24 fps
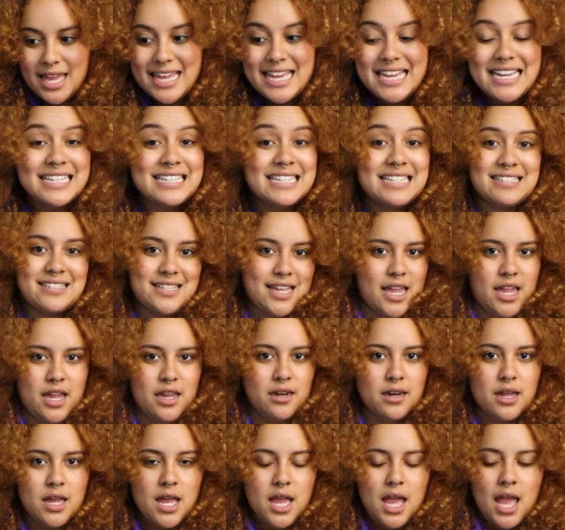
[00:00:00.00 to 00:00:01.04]

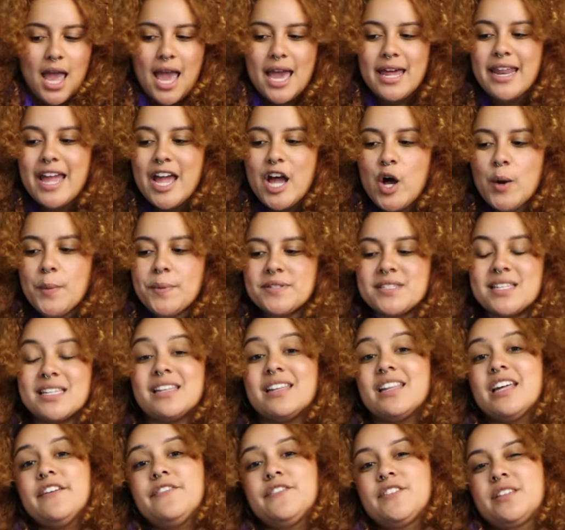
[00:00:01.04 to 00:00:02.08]
insane, and helps
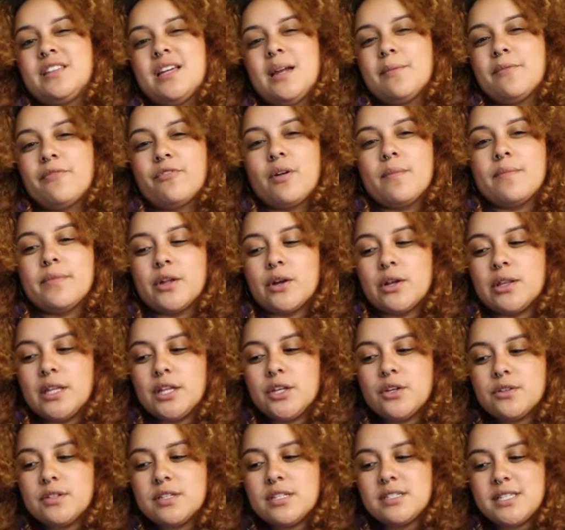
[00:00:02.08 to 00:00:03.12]
lift them from their
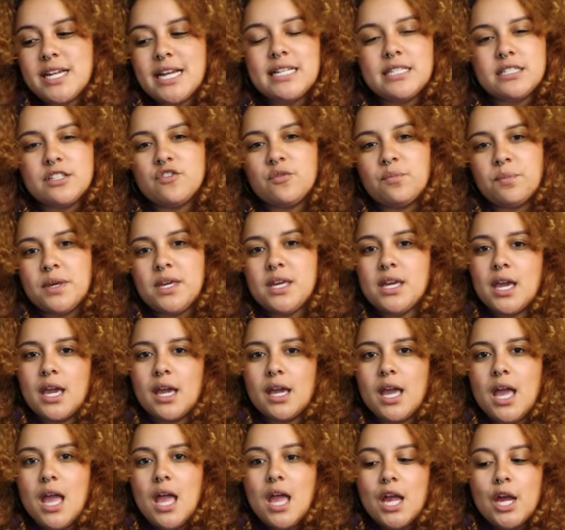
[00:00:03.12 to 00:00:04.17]
little states of
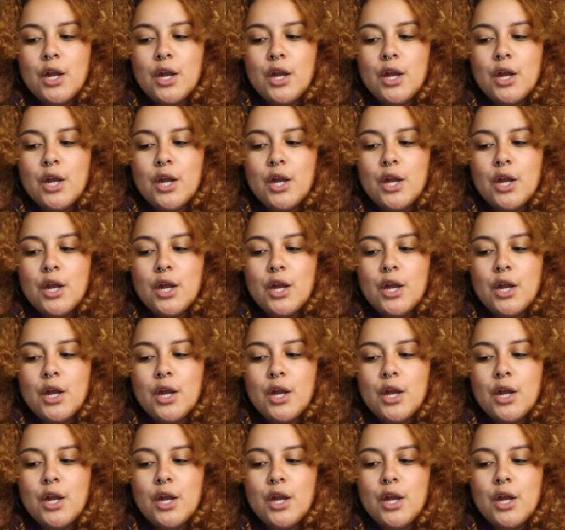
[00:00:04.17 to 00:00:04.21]
being